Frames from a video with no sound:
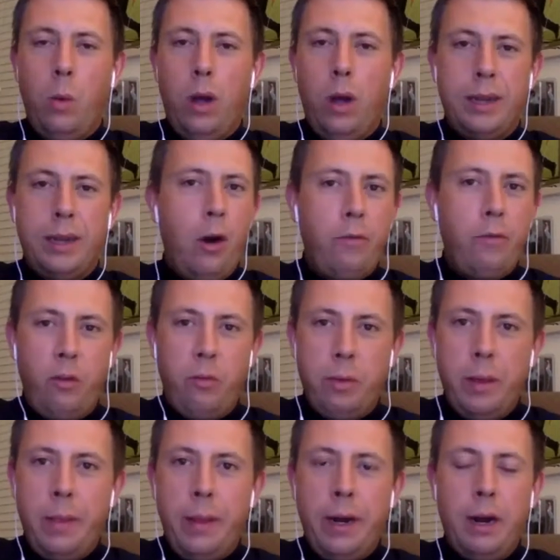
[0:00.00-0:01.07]
it was. I don't know if
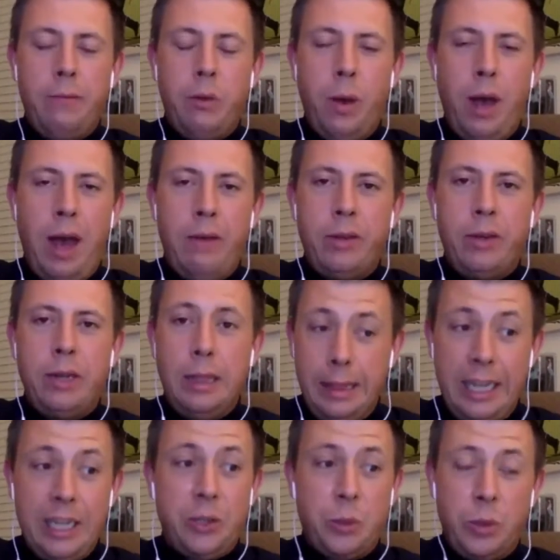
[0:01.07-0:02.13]
you've been there, and if you haven't,
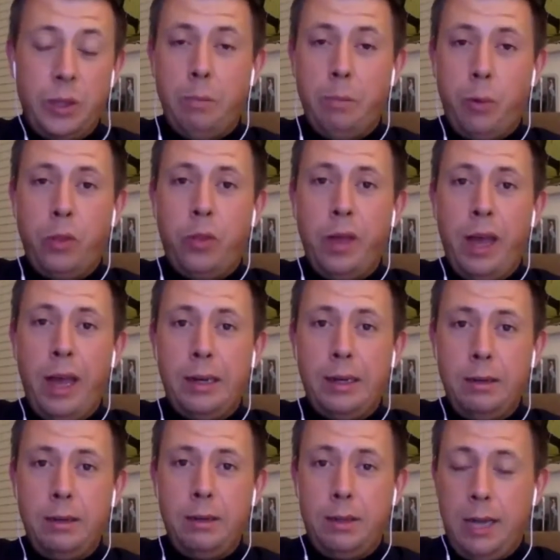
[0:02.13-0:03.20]
literally put
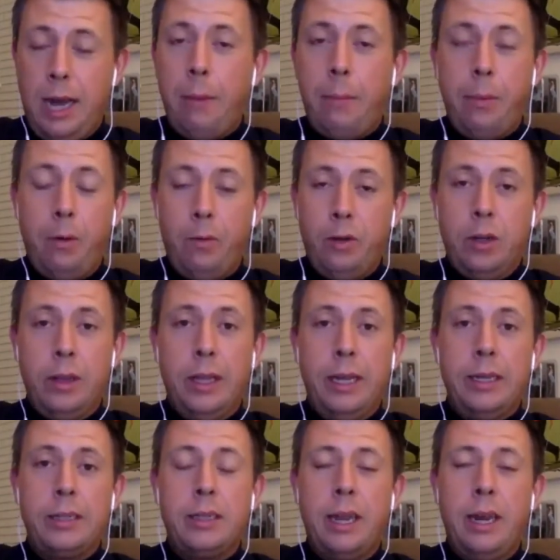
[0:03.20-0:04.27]
that top of your
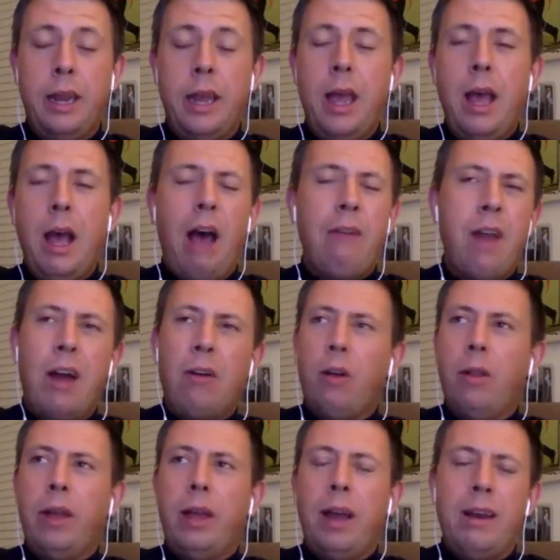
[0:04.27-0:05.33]
list. And I
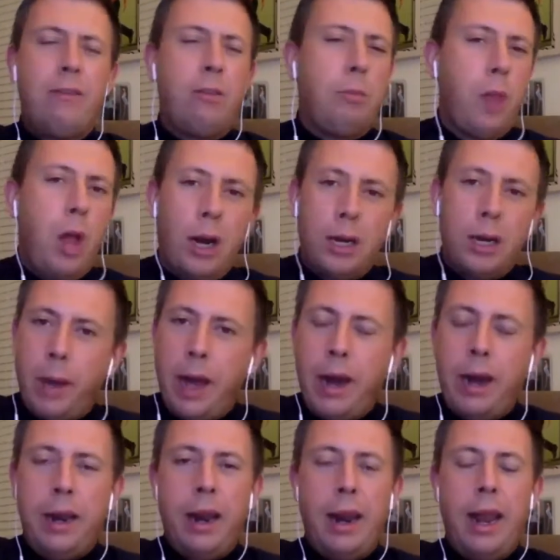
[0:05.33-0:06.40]
never blogged
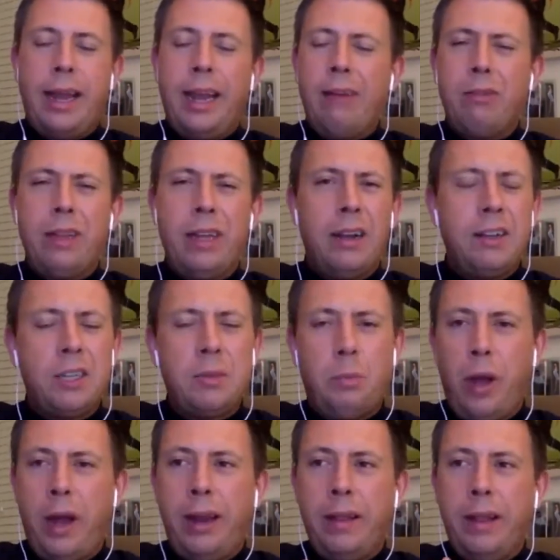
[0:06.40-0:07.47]
about it, and I can't really
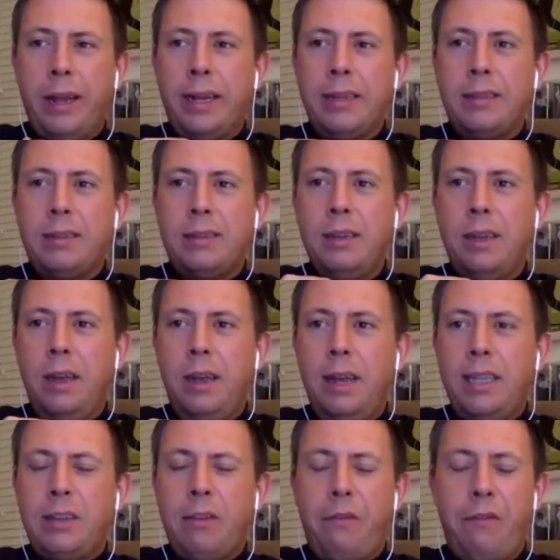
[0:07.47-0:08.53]
explain it. Like, it's
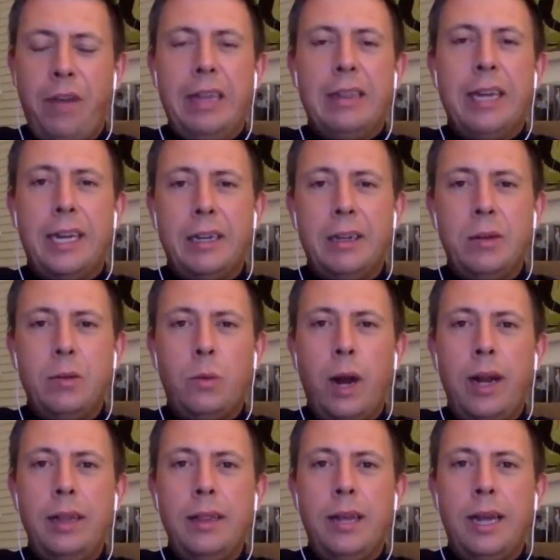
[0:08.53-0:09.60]
a feeling,
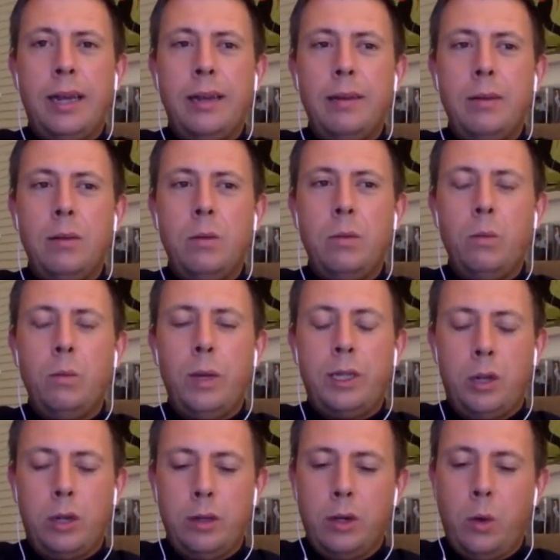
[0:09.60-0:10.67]
right? Like, we
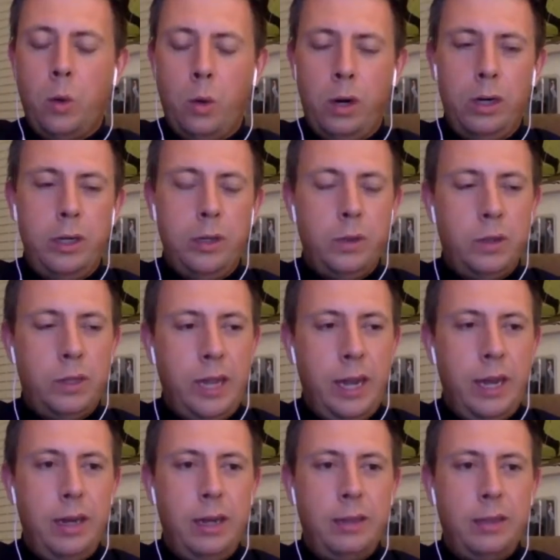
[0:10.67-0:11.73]
turn the corner and you see
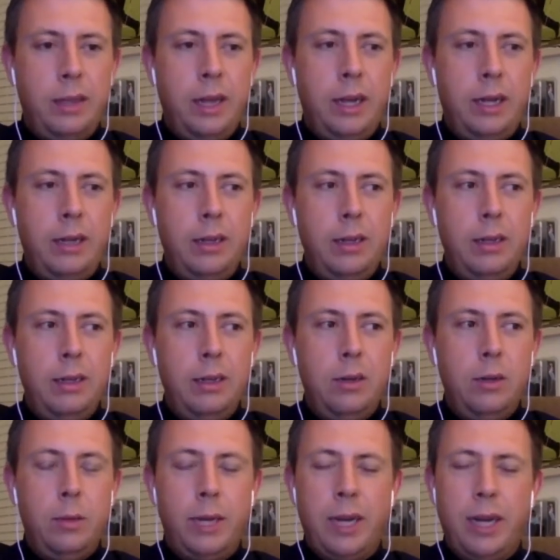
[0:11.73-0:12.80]
it, and it's like,
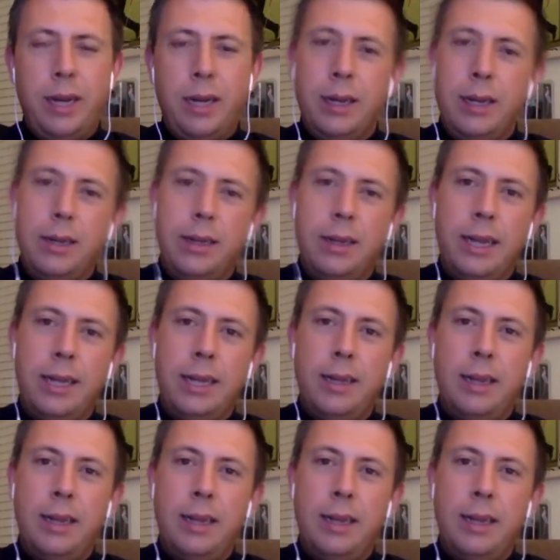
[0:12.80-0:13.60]
oh my God. Like,